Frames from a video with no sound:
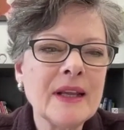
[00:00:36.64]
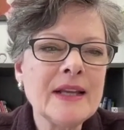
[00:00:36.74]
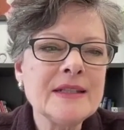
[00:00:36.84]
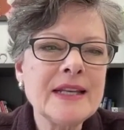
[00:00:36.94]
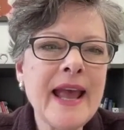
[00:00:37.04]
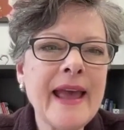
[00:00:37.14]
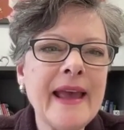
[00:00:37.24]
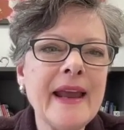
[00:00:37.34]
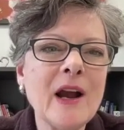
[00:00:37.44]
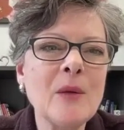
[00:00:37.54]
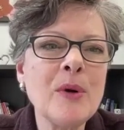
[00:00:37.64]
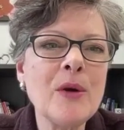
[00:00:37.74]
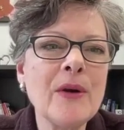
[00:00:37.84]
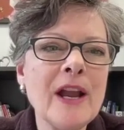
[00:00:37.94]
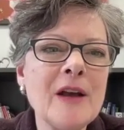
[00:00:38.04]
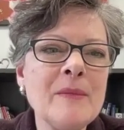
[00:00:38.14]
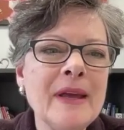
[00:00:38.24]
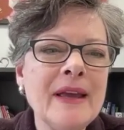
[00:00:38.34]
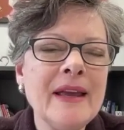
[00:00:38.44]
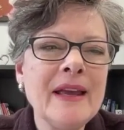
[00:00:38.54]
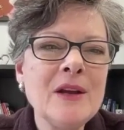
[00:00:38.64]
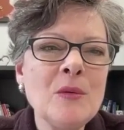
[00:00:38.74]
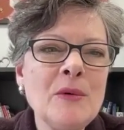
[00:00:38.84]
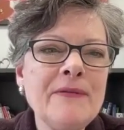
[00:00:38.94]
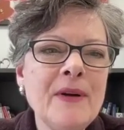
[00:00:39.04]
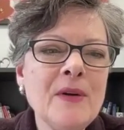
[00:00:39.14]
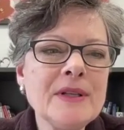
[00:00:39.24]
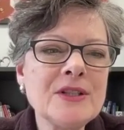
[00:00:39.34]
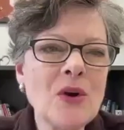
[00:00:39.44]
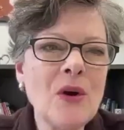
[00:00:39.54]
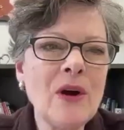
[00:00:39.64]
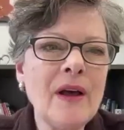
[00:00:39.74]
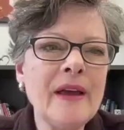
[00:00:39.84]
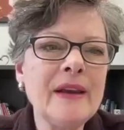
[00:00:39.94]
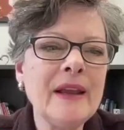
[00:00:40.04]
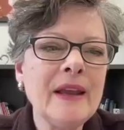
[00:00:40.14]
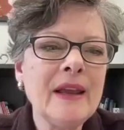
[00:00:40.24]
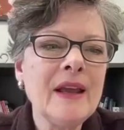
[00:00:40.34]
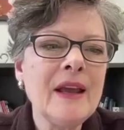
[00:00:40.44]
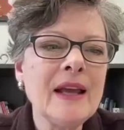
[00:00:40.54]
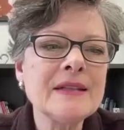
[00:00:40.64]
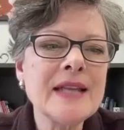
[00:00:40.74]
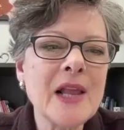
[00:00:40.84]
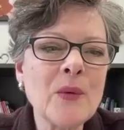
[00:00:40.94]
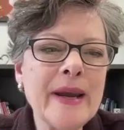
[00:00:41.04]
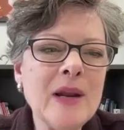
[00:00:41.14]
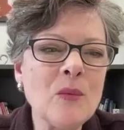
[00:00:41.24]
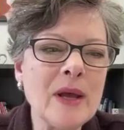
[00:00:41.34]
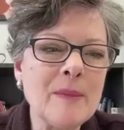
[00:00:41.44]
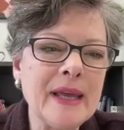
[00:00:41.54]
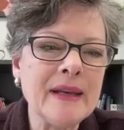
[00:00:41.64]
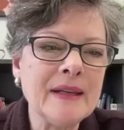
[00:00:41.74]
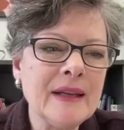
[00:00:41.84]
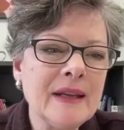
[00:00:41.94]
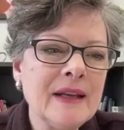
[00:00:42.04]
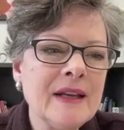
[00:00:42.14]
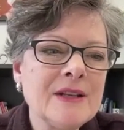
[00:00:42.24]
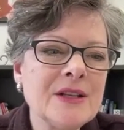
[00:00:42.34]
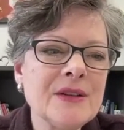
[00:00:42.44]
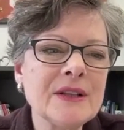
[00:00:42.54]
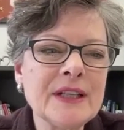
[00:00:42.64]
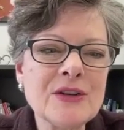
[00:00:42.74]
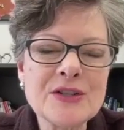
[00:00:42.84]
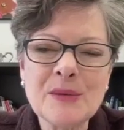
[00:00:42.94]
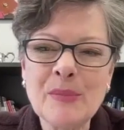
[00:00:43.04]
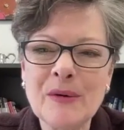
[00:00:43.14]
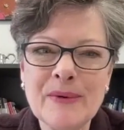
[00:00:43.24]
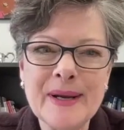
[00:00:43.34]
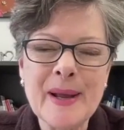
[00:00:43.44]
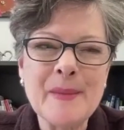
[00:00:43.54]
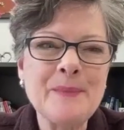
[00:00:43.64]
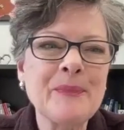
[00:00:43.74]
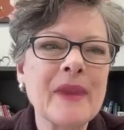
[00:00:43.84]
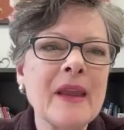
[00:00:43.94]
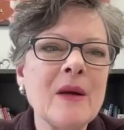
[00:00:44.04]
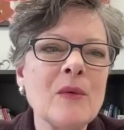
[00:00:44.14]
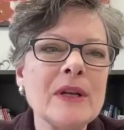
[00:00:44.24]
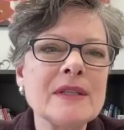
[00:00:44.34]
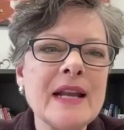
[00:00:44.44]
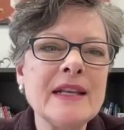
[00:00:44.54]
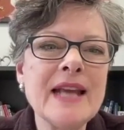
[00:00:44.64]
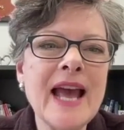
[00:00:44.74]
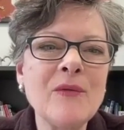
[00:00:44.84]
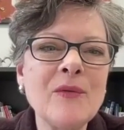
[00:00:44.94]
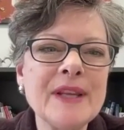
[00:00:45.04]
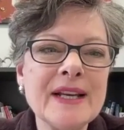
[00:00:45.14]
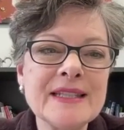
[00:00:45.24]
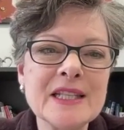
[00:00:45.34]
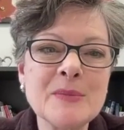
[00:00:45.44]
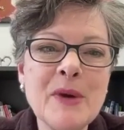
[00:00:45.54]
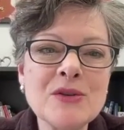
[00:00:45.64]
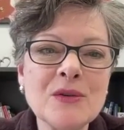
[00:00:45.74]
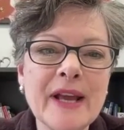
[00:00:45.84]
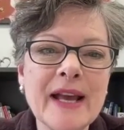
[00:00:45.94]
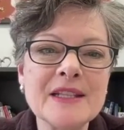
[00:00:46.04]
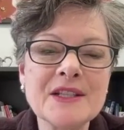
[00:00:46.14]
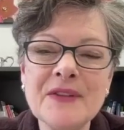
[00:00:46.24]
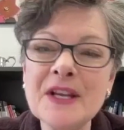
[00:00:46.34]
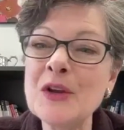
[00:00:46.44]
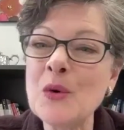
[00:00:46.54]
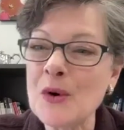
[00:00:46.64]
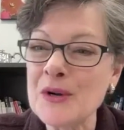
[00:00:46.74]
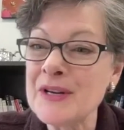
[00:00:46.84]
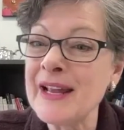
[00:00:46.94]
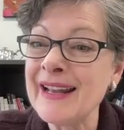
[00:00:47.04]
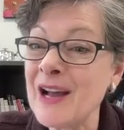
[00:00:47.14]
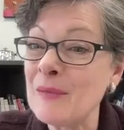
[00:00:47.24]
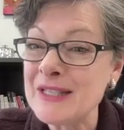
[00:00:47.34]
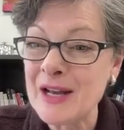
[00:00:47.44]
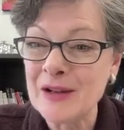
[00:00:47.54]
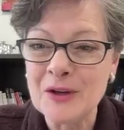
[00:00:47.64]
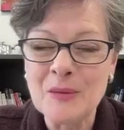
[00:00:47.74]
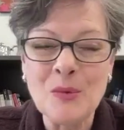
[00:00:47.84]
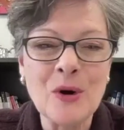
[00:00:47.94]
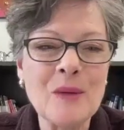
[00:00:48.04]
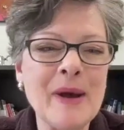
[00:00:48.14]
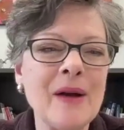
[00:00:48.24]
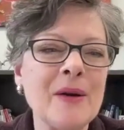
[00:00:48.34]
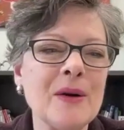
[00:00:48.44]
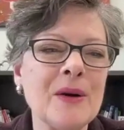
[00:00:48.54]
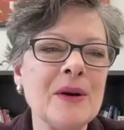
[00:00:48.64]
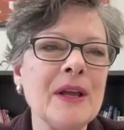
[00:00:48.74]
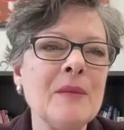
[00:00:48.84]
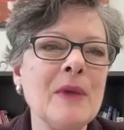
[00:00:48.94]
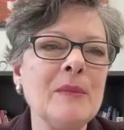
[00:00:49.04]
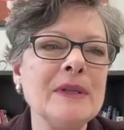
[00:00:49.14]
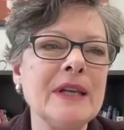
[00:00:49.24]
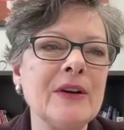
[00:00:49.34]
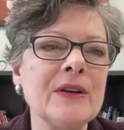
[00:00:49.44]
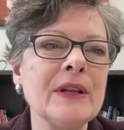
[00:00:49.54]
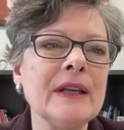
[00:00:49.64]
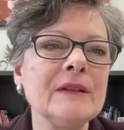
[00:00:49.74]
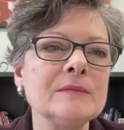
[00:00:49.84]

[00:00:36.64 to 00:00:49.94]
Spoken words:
Today, our program will be focused on accelerating women to the leadership arena. We're excited to have with us a special guest, Vicki Gordan, and I'll be telling you more about her momentarily.